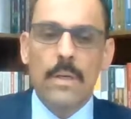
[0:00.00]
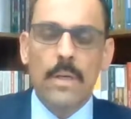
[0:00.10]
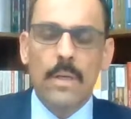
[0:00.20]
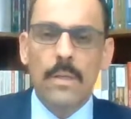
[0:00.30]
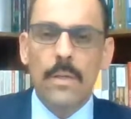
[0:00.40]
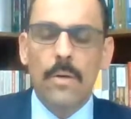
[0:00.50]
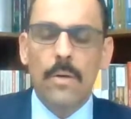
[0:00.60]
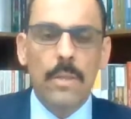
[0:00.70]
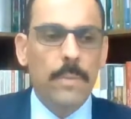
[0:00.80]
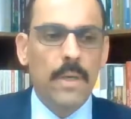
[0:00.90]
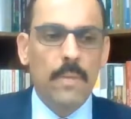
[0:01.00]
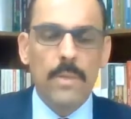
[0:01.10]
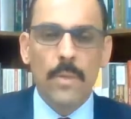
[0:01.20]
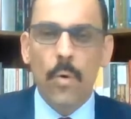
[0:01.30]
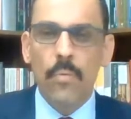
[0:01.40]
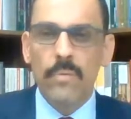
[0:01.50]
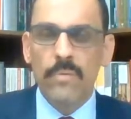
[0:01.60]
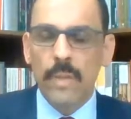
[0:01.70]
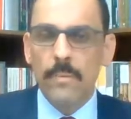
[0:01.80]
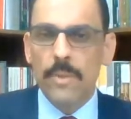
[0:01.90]
it becomes an
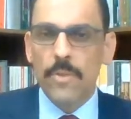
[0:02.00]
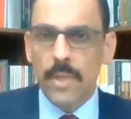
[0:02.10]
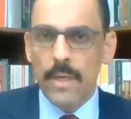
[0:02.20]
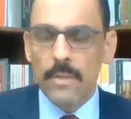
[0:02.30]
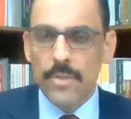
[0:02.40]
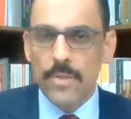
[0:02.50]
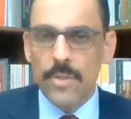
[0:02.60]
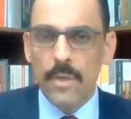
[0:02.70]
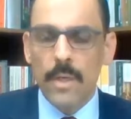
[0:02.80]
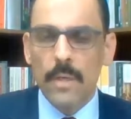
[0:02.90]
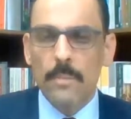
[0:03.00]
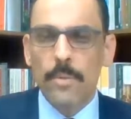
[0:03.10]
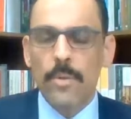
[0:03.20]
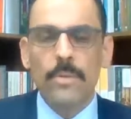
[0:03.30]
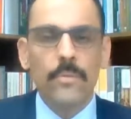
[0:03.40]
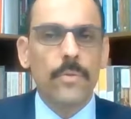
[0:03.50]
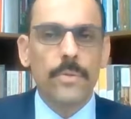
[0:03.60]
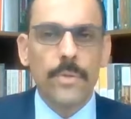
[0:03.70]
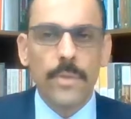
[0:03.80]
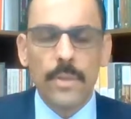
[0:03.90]
overwhelming challenge and burden
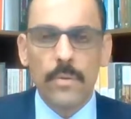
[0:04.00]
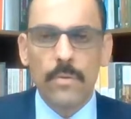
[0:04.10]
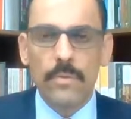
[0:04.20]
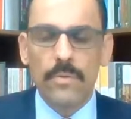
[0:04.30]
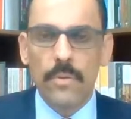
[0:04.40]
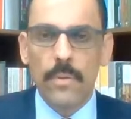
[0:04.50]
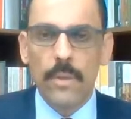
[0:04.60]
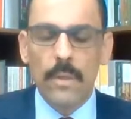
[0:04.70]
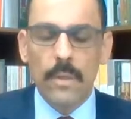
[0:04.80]
for Turkey also.